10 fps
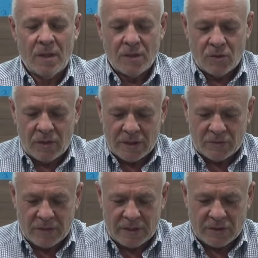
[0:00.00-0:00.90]
So let's
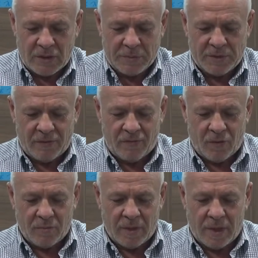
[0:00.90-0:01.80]
read the scripture
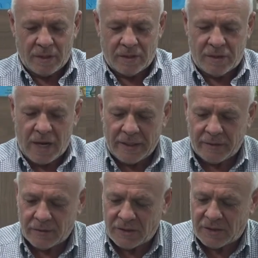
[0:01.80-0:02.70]
from uh,
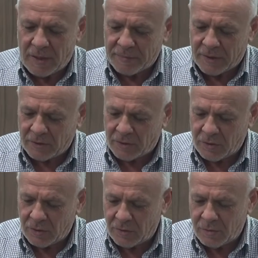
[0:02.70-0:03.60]
Titus chapter
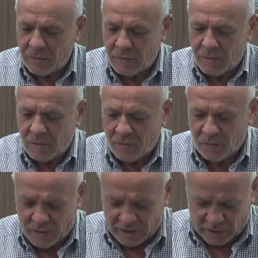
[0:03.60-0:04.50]
2,
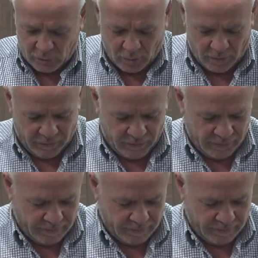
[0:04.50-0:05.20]
verse 12.